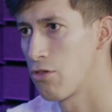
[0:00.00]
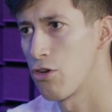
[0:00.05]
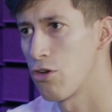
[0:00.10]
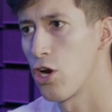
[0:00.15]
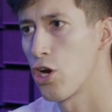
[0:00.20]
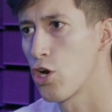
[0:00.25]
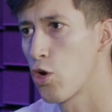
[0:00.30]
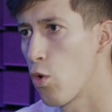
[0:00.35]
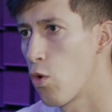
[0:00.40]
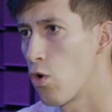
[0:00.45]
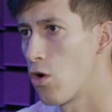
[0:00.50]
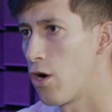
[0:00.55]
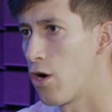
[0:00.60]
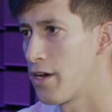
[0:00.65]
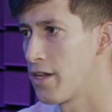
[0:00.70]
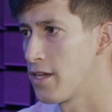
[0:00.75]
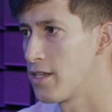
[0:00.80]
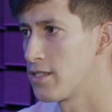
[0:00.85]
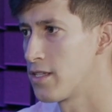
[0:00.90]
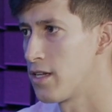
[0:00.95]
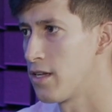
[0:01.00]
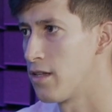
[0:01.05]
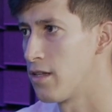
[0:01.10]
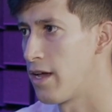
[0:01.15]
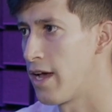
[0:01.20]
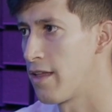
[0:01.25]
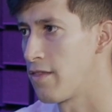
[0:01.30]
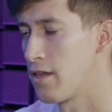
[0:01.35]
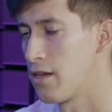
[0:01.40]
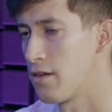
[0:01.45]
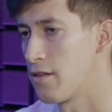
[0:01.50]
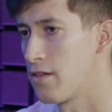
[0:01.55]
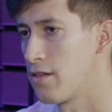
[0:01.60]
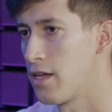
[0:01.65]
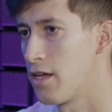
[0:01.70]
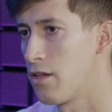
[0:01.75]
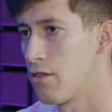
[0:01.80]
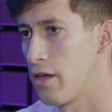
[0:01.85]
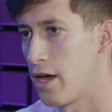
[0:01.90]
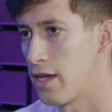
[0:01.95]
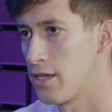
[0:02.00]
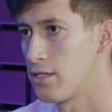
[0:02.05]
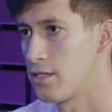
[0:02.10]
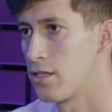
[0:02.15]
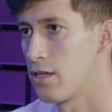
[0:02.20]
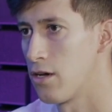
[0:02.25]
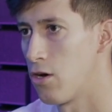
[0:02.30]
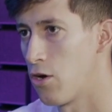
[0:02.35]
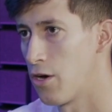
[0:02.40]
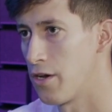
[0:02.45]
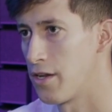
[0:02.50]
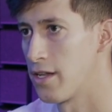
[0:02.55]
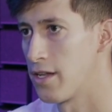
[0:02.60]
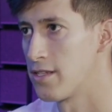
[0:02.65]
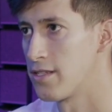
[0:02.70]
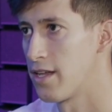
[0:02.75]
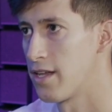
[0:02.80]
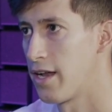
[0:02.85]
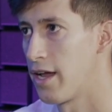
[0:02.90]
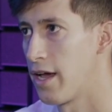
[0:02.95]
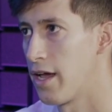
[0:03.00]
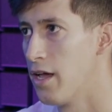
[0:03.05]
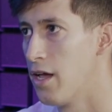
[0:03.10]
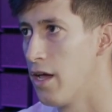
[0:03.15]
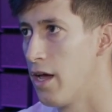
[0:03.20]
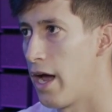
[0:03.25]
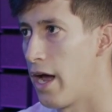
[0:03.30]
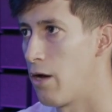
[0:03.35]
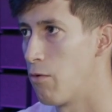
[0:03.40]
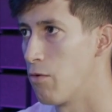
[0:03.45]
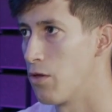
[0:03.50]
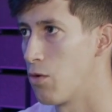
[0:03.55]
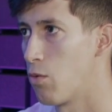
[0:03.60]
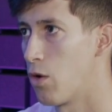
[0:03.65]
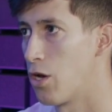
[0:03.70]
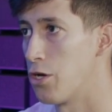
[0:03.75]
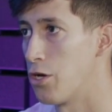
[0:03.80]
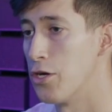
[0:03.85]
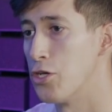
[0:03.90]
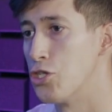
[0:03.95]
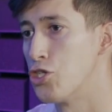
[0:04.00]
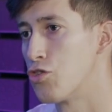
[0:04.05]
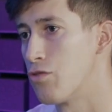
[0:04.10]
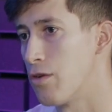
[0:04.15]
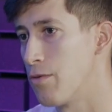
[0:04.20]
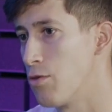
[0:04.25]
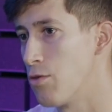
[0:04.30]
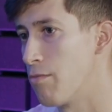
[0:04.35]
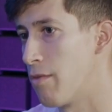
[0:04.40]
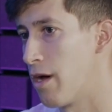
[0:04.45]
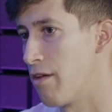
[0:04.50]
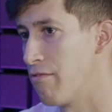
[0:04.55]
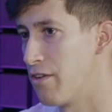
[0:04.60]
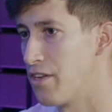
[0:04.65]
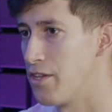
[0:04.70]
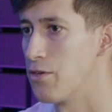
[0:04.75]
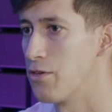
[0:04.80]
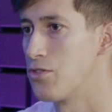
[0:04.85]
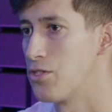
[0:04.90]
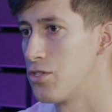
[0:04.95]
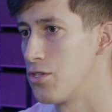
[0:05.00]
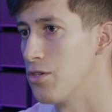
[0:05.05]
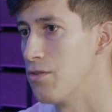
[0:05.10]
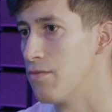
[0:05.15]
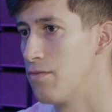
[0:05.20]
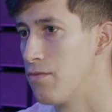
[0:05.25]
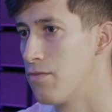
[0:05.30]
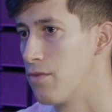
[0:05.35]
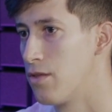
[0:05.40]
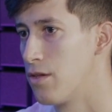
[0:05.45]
they're our core audience and at the end of the day that's the audience that i, I really want to attribute my videos to